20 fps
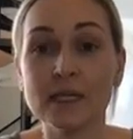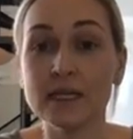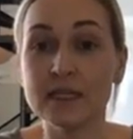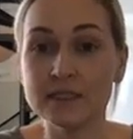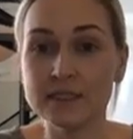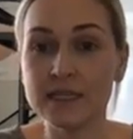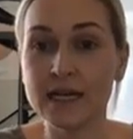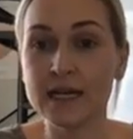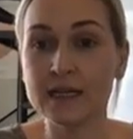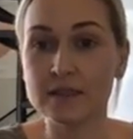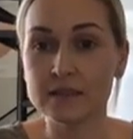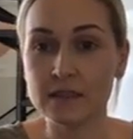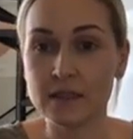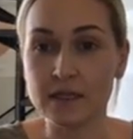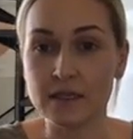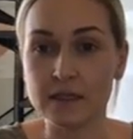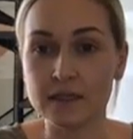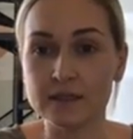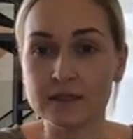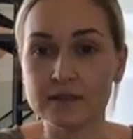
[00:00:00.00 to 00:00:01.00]
exact
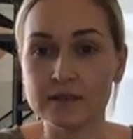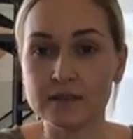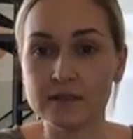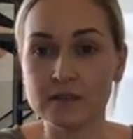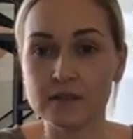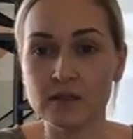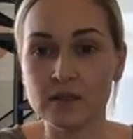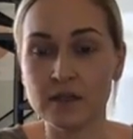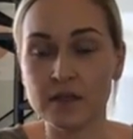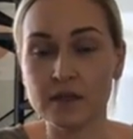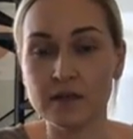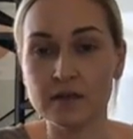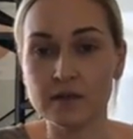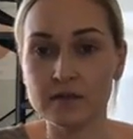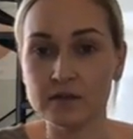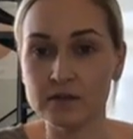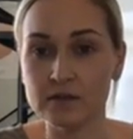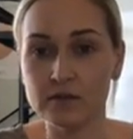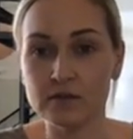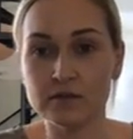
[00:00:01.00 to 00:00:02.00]
thing.
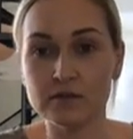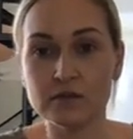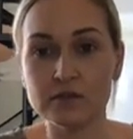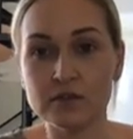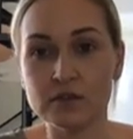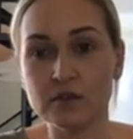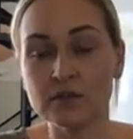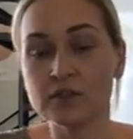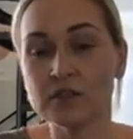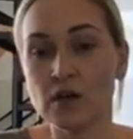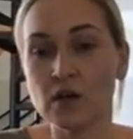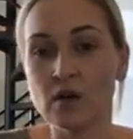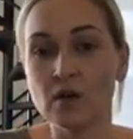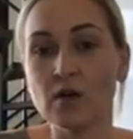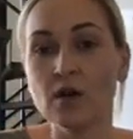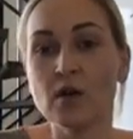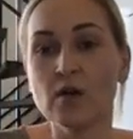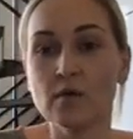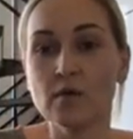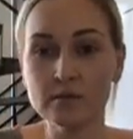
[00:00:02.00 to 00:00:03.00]

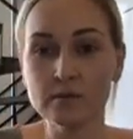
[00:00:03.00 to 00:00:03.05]
So